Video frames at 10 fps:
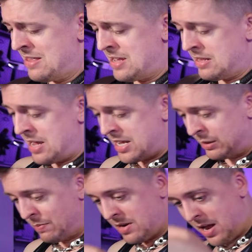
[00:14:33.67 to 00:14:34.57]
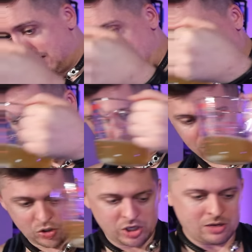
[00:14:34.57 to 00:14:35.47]
And then last but not least, a
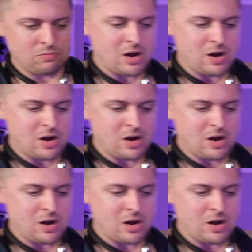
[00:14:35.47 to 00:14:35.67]
little chicken